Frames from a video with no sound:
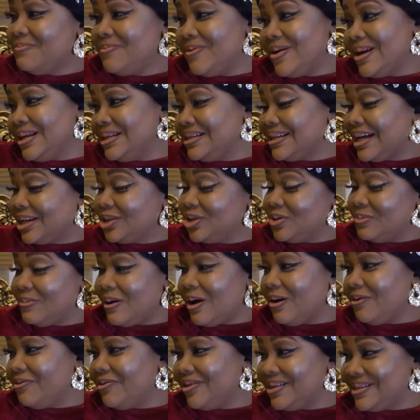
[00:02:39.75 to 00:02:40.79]
Prince Ajuba
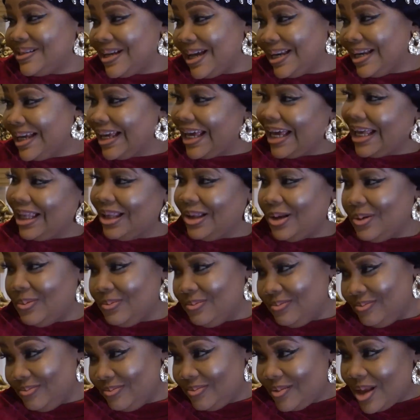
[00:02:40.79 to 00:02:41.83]
of Ezani Kingdom
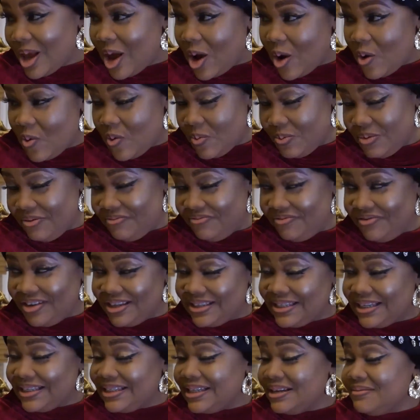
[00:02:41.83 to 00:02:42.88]
will be
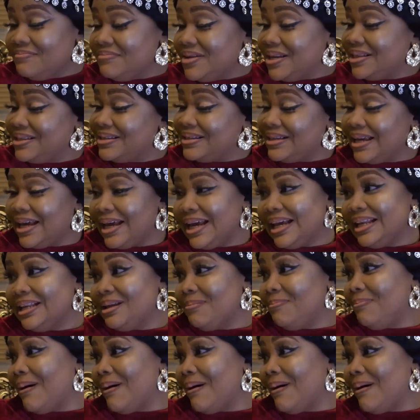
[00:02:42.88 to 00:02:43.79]
visiting me today in the